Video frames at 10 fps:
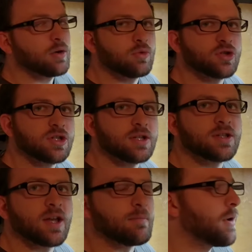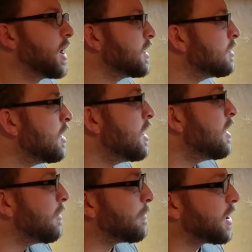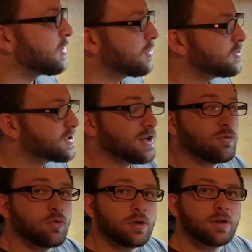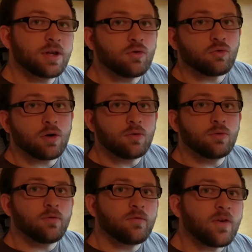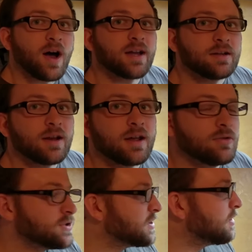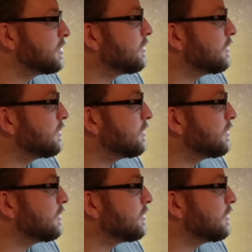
plywood sheets like mine, monitors can really grow fine nails,